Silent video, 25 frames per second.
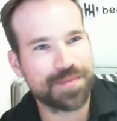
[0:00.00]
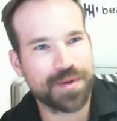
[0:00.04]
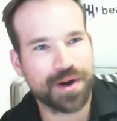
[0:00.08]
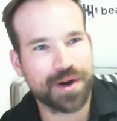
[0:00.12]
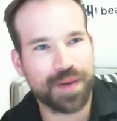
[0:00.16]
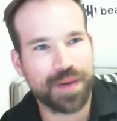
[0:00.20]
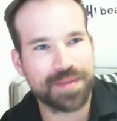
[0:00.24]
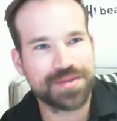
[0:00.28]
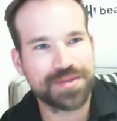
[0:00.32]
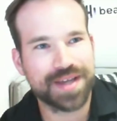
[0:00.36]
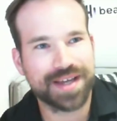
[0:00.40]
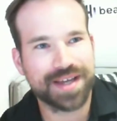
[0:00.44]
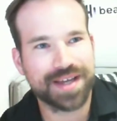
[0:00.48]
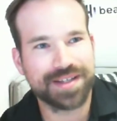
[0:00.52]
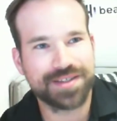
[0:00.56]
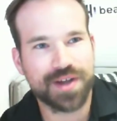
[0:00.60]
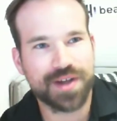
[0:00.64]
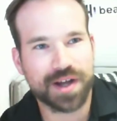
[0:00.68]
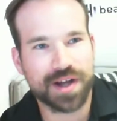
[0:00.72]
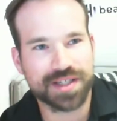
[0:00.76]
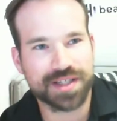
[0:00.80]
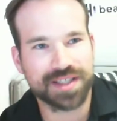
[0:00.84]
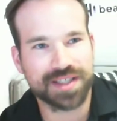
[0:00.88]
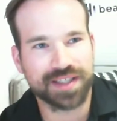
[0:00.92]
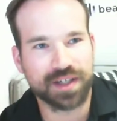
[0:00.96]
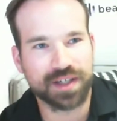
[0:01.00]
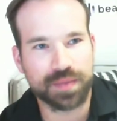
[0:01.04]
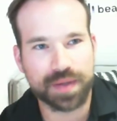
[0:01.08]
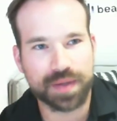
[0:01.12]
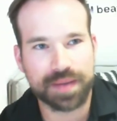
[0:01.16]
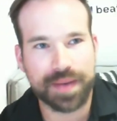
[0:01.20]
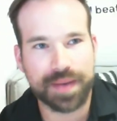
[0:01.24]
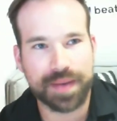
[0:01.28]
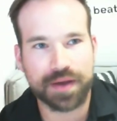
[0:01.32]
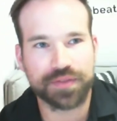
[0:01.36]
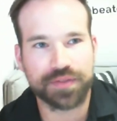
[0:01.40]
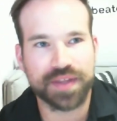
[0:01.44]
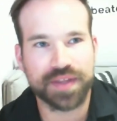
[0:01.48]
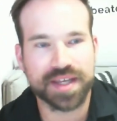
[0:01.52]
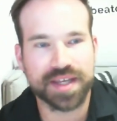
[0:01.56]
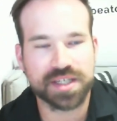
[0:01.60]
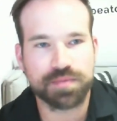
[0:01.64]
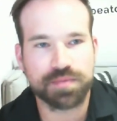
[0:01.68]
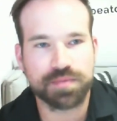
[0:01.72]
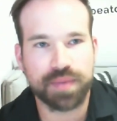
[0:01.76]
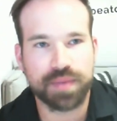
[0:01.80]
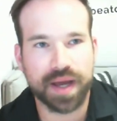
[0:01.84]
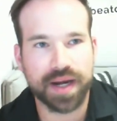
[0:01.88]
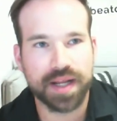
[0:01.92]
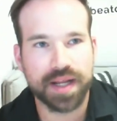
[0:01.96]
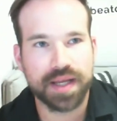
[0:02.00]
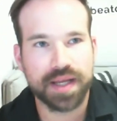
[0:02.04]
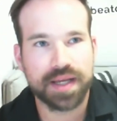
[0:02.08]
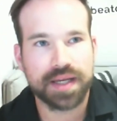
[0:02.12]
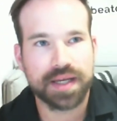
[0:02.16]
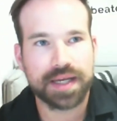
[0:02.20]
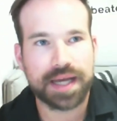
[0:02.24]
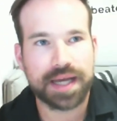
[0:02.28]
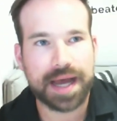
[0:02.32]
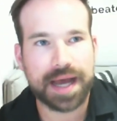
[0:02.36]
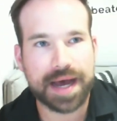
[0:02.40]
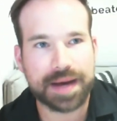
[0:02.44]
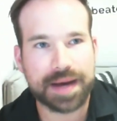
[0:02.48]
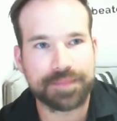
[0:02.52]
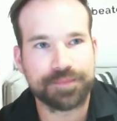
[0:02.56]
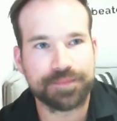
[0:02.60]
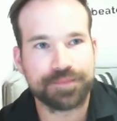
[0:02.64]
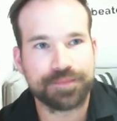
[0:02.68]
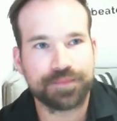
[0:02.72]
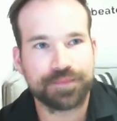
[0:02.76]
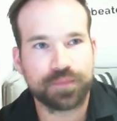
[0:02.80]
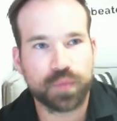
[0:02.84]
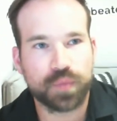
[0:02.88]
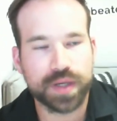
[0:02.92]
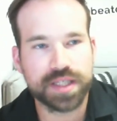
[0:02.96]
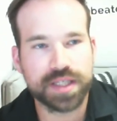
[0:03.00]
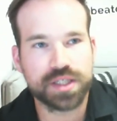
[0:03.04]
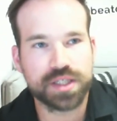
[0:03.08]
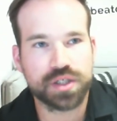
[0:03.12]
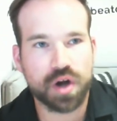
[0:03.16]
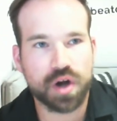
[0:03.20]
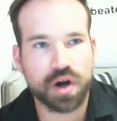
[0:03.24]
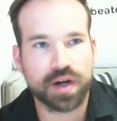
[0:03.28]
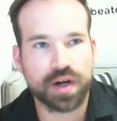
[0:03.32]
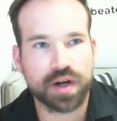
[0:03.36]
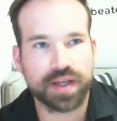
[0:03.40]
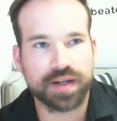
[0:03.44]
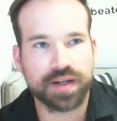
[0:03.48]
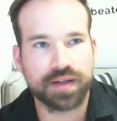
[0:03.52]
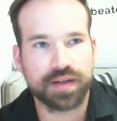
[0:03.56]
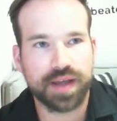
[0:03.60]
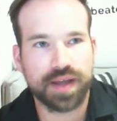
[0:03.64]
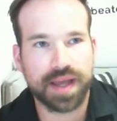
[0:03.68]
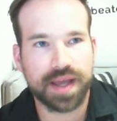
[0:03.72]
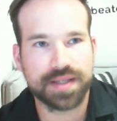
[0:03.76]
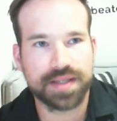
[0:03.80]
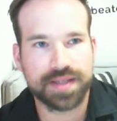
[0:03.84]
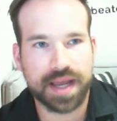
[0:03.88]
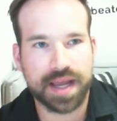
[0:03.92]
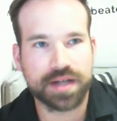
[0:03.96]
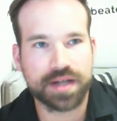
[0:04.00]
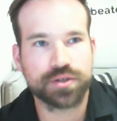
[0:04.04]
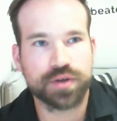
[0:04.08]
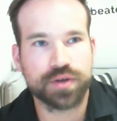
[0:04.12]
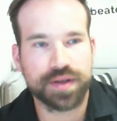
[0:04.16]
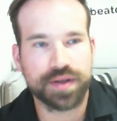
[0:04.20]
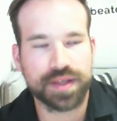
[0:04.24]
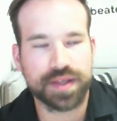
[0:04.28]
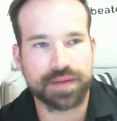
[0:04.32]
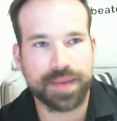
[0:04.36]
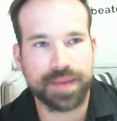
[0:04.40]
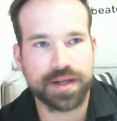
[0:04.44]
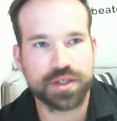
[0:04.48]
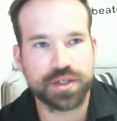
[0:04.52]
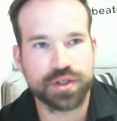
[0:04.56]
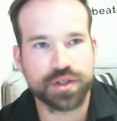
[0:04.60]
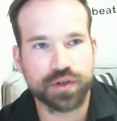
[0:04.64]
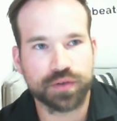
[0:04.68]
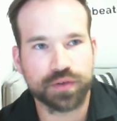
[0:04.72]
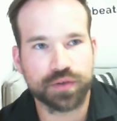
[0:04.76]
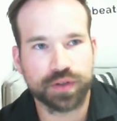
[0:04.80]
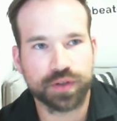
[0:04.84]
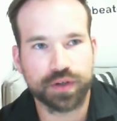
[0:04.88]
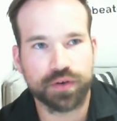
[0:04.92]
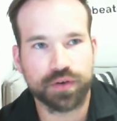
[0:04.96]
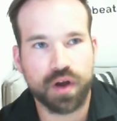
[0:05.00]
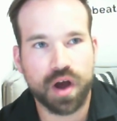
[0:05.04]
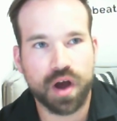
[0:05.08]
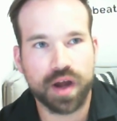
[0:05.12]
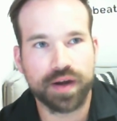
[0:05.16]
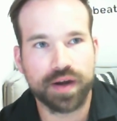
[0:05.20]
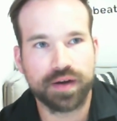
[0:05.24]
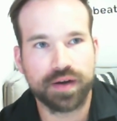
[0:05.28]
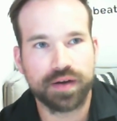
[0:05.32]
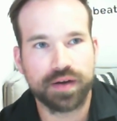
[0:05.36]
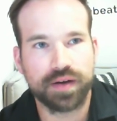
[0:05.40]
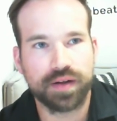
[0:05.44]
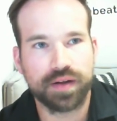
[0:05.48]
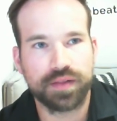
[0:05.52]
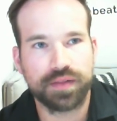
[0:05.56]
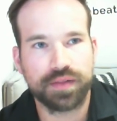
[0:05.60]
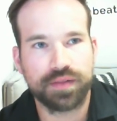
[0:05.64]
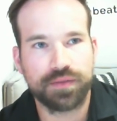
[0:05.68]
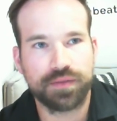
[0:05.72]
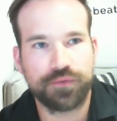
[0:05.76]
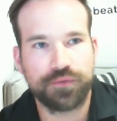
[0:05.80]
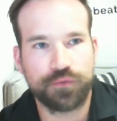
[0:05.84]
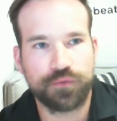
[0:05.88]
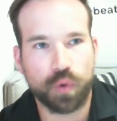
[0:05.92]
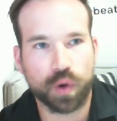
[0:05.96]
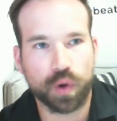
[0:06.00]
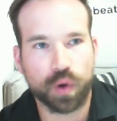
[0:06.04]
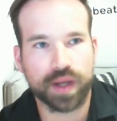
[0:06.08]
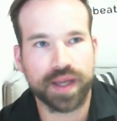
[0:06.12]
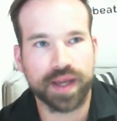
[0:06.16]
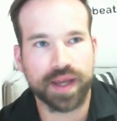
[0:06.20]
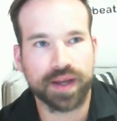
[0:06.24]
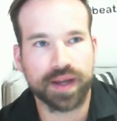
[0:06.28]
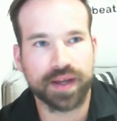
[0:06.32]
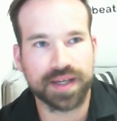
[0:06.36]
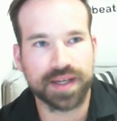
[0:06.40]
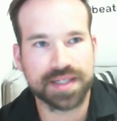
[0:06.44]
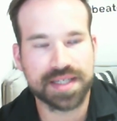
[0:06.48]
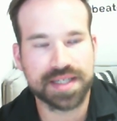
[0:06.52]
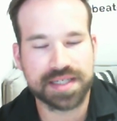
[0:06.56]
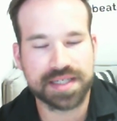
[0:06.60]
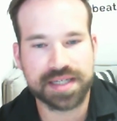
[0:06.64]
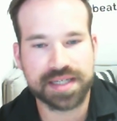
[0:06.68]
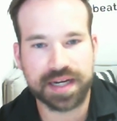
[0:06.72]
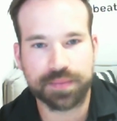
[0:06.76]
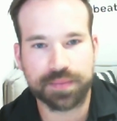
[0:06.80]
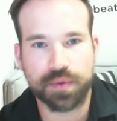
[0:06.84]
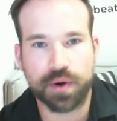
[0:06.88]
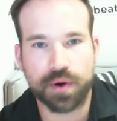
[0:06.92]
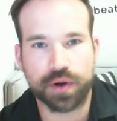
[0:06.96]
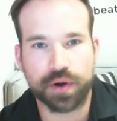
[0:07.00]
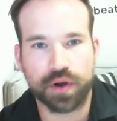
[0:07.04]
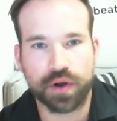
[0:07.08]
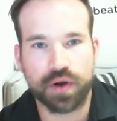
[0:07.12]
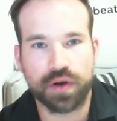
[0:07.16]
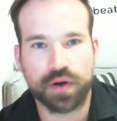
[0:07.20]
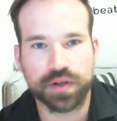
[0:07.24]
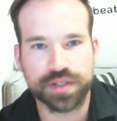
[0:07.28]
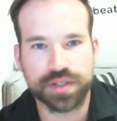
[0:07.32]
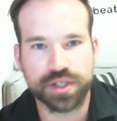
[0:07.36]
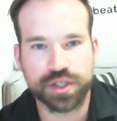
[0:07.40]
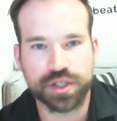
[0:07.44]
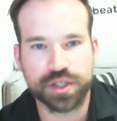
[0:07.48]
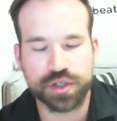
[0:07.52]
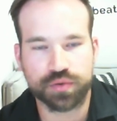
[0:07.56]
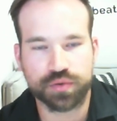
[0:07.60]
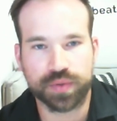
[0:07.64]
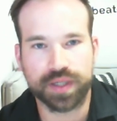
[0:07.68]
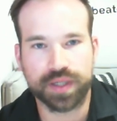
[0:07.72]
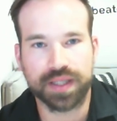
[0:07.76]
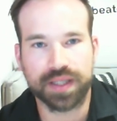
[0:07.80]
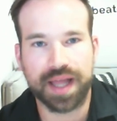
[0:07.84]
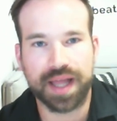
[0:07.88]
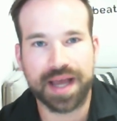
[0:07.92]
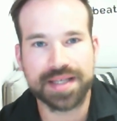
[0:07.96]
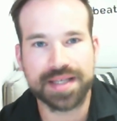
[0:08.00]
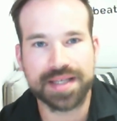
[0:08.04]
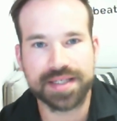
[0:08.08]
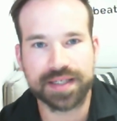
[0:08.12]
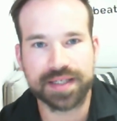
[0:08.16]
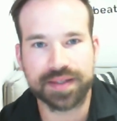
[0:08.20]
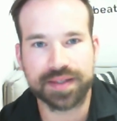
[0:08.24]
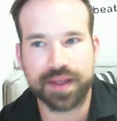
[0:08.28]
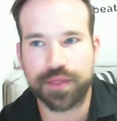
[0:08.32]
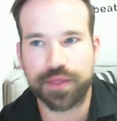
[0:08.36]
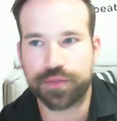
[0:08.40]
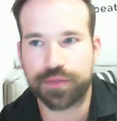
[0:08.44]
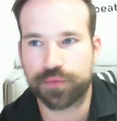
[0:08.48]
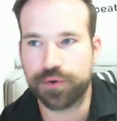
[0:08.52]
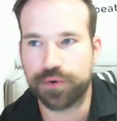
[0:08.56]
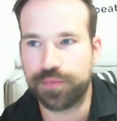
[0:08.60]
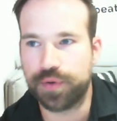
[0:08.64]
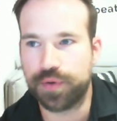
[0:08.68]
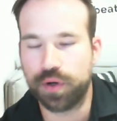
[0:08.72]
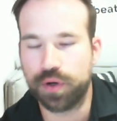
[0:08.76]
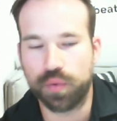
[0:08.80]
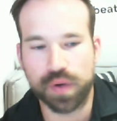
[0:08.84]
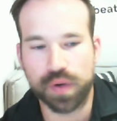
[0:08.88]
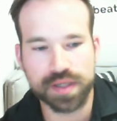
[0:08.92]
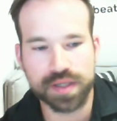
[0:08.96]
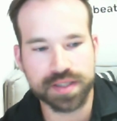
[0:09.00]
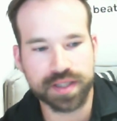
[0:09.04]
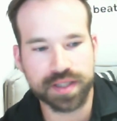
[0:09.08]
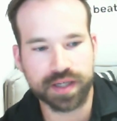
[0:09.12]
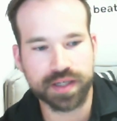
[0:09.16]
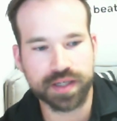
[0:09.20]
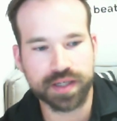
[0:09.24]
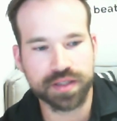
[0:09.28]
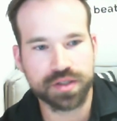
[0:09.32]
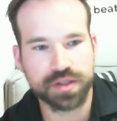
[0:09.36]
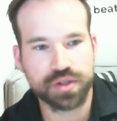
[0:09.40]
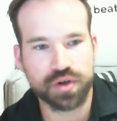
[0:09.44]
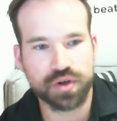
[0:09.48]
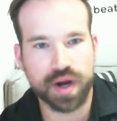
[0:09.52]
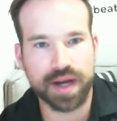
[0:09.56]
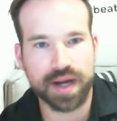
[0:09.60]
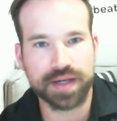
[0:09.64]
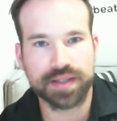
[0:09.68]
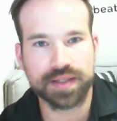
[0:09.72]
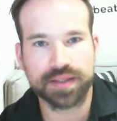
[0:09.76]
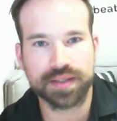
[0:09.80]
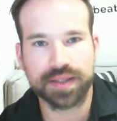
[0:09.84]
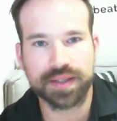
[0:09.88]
our website, talks a little bit about this, but we'd started, as Andrew, I think, mentioned earlier on, forking existing protocols and just realizing that throughput was the constraint.